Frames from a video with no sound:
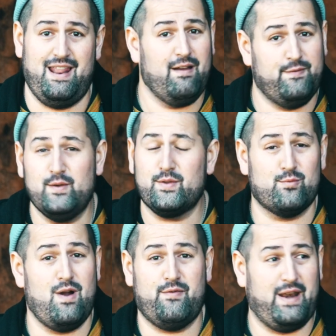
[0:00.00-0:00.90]
and I feel the
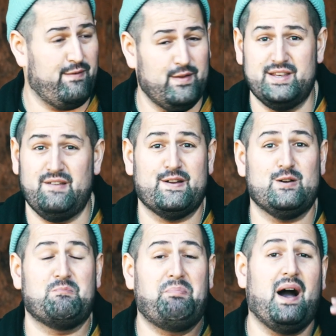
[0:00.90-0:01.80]
rough and I feel the
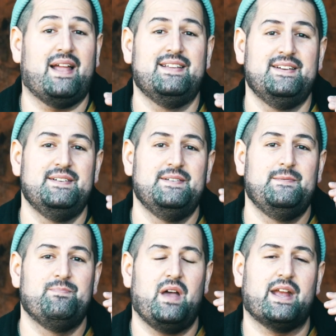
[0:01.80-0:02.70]
difficult, but
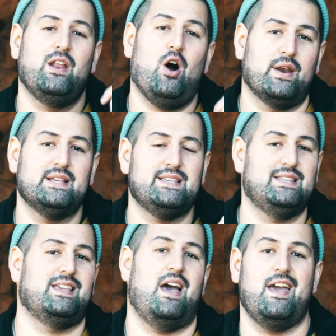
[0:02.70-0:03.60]
I can honestly
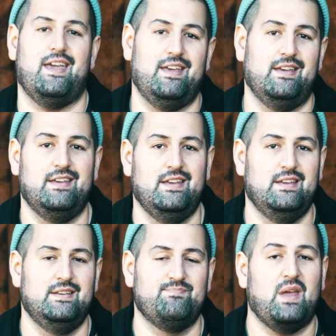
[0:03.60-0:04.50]
say,
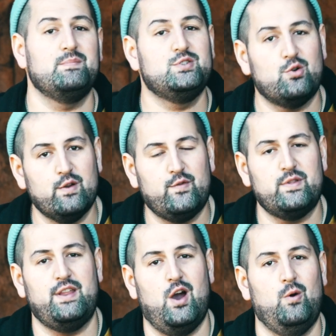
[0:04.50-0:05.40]
I'm
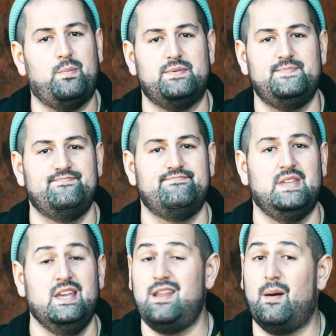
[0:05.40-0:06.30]
joyful in hope.
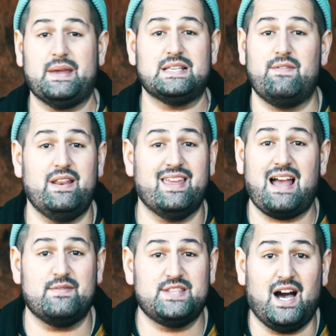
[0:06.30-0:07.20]
Not because of anything
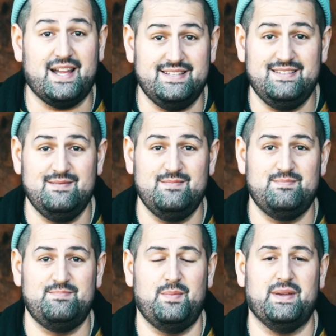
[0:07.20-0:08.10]
I've done,
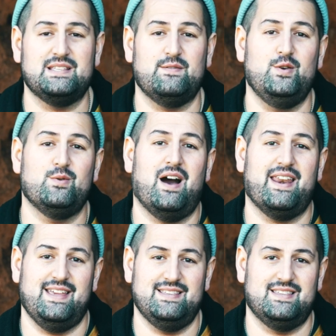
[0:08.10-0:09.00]
but because of who God
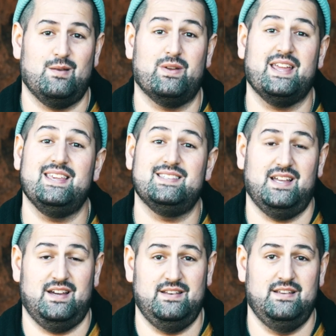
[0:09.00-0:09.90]
is and what He's
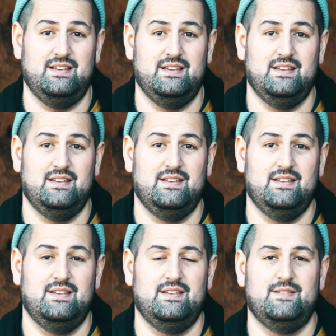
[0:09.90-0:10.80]
done.
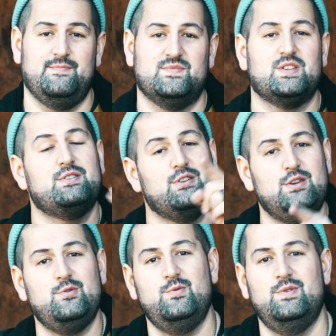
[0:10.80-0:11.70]
So do
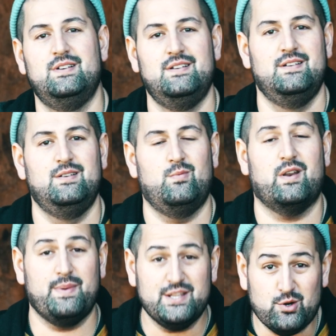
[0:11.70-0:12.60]
you
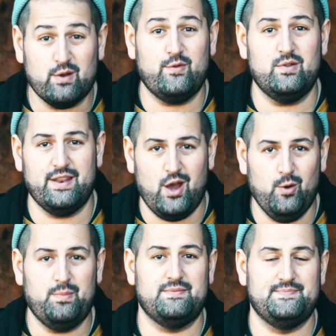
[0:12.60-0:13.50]
want to be joyful in
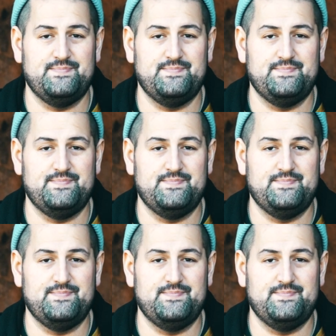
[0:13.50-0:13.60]
hope?